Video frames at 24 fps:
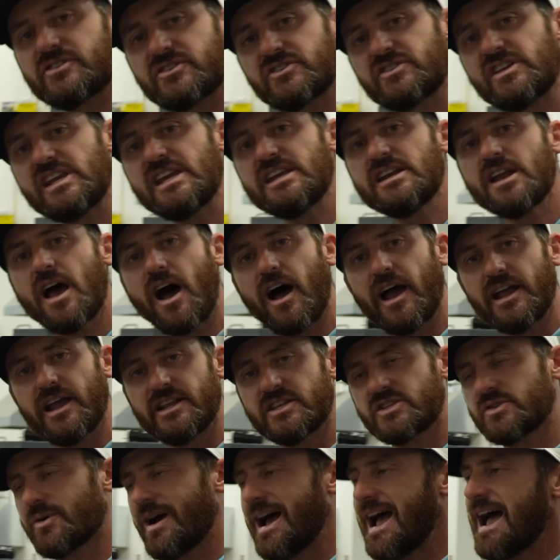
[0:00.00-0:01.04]
C9,
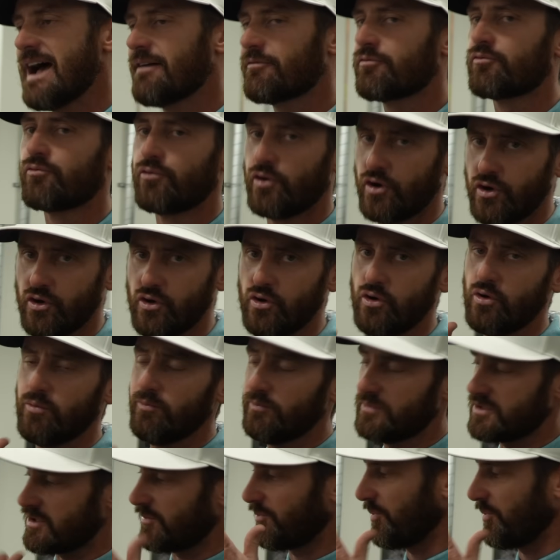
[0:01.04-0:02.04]
so I have room to